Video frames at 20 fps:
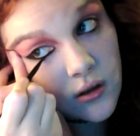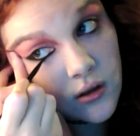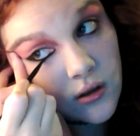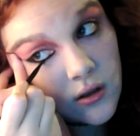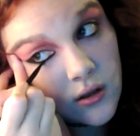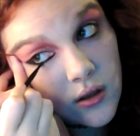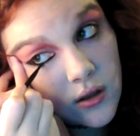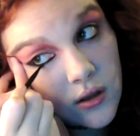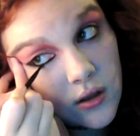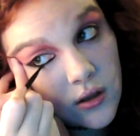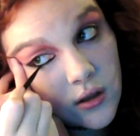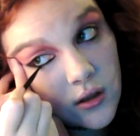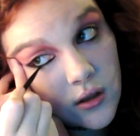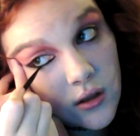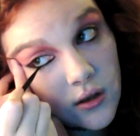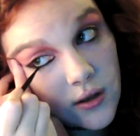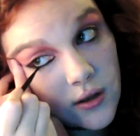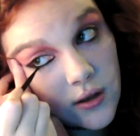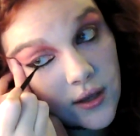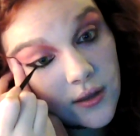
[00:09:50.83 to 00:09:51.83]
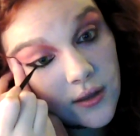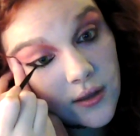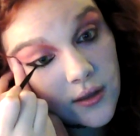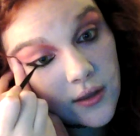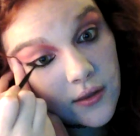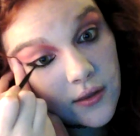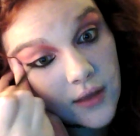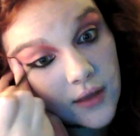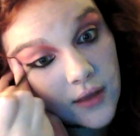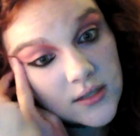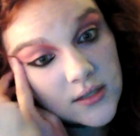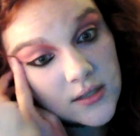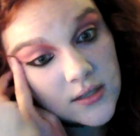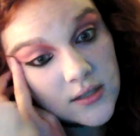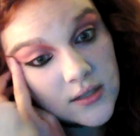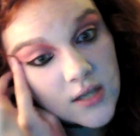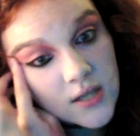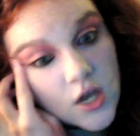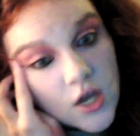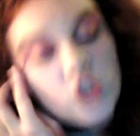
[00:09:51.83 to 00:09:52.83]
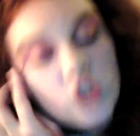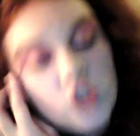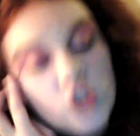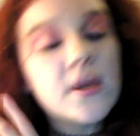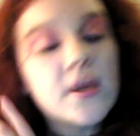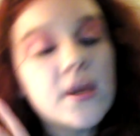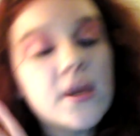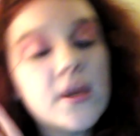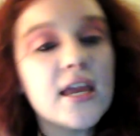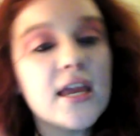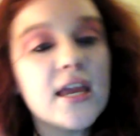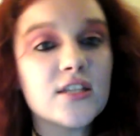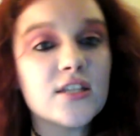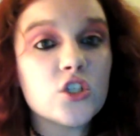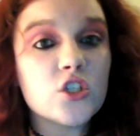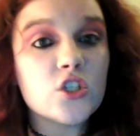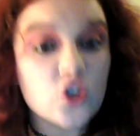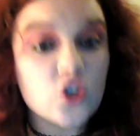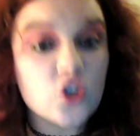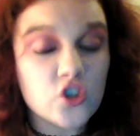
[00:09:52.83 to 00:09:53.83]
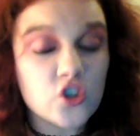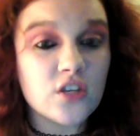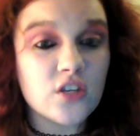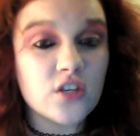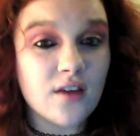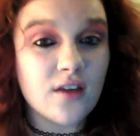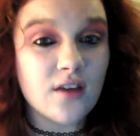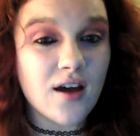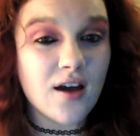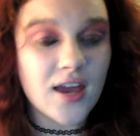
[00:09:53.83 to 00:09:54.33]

like that, so it isn't touching the eye,